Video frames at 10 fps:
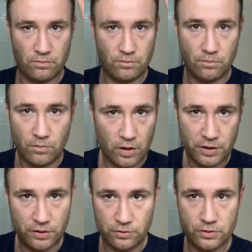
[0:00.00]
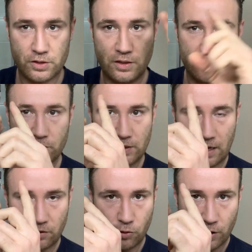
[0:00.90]
molecules to
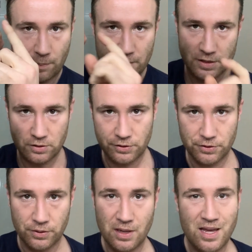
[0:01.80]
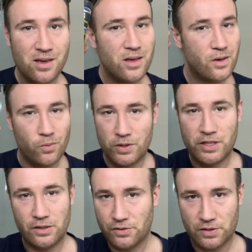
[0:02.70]
get caught up in this glue, which
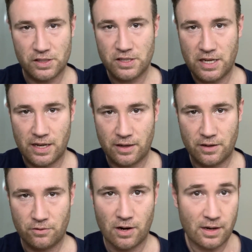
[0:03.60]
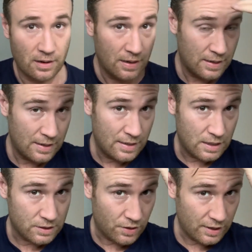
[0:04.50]
kills the stick, right?
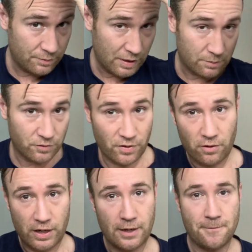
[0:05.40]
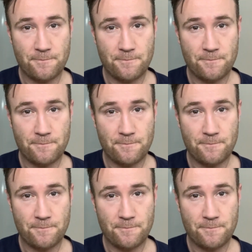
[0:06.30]
So that becomes very